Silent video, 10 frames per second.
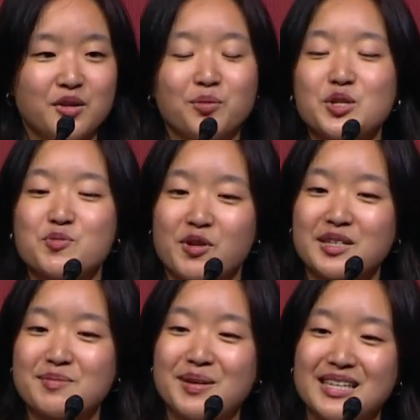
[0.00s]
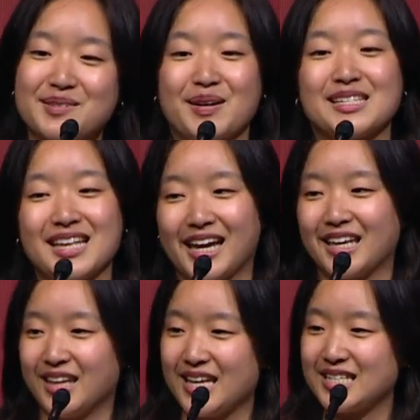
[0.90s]
Which brings me to my
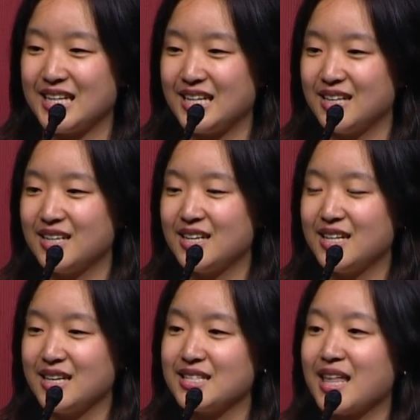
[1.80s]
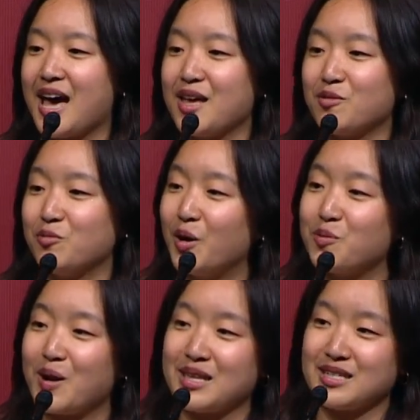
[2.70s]
second lesson is that one
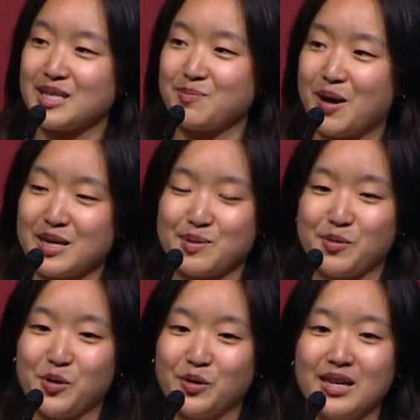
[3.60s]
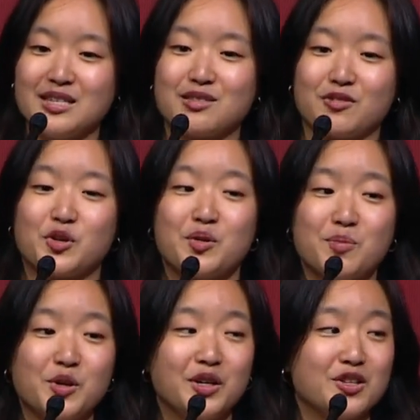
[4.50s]
way this is possible is through
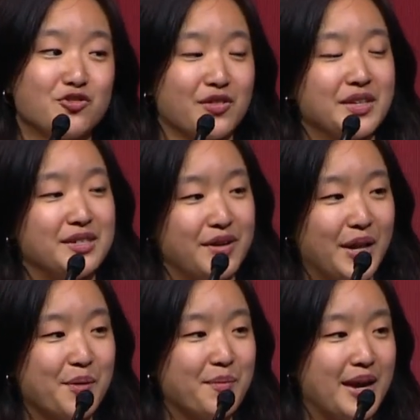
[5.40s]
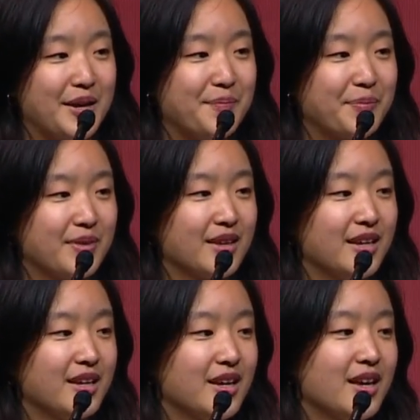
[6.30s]
community driven development.
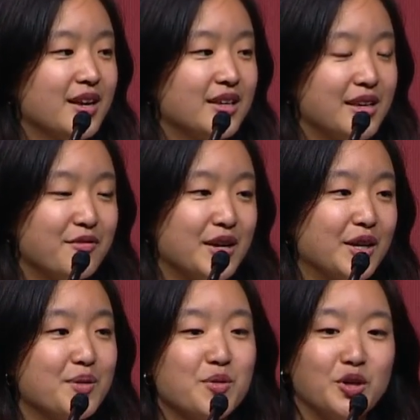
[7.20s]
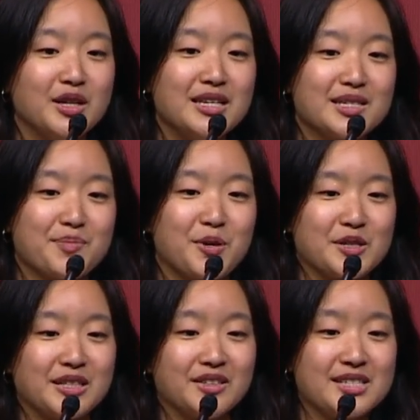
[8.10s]
Giving communities a
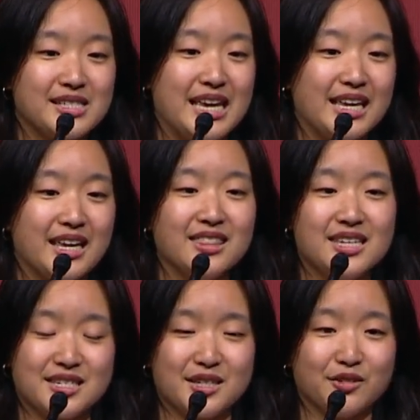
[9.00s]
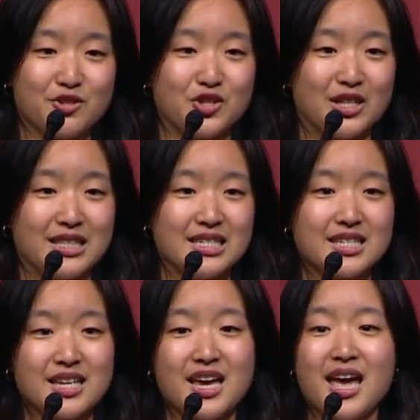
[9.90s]
personal stake in these
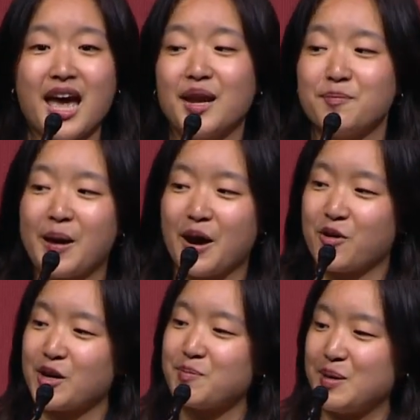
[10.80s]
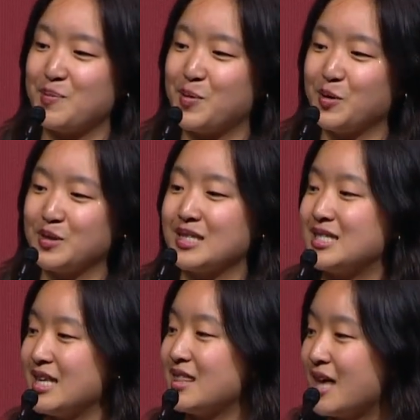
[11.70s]
solutions and empowering people to
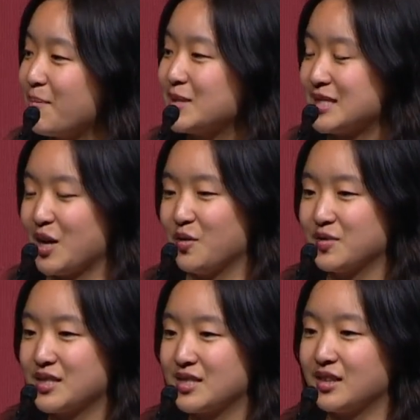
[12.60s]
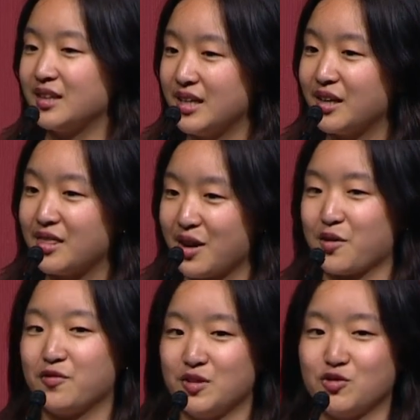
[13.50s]
see themselves leading
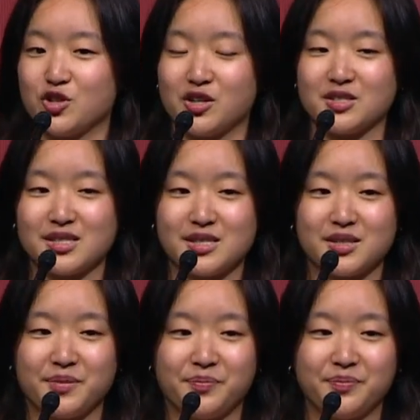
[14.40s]
their futures.